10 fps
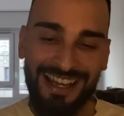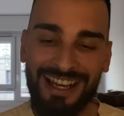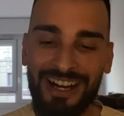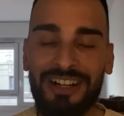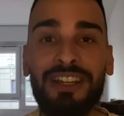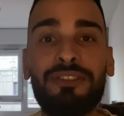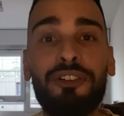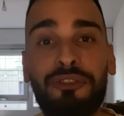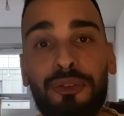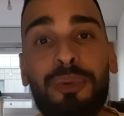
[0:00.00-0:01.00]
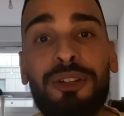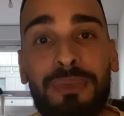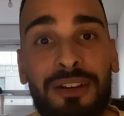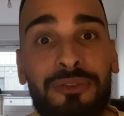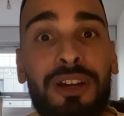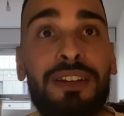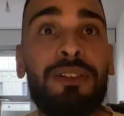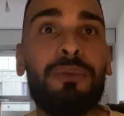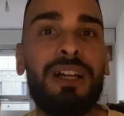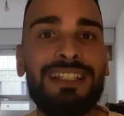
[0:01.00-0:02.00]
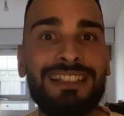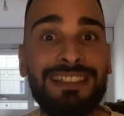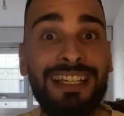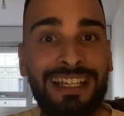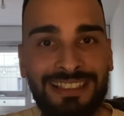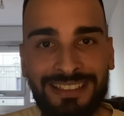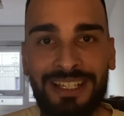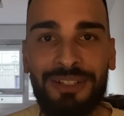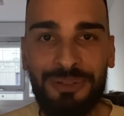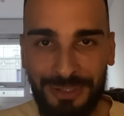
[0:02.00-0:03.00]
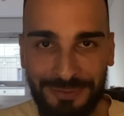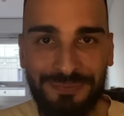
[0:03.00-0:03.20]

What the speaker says: Okay, for Frupon, my friend, what is his country?